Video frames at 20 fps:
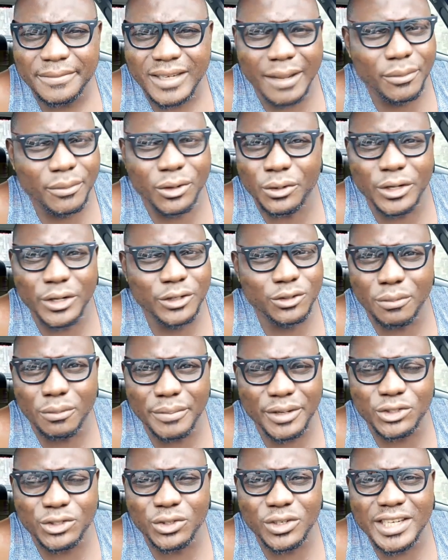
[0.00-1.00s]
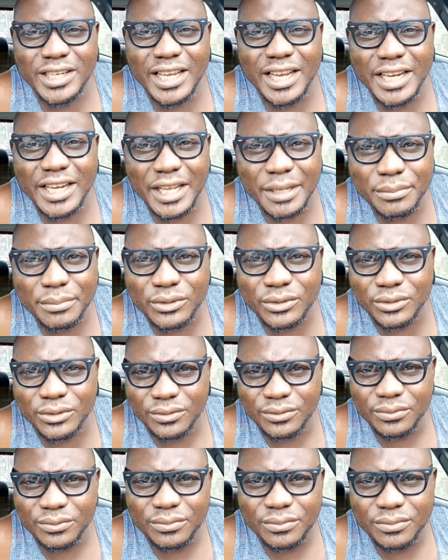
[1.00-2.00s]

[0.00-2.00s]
I'm not going to mention their names.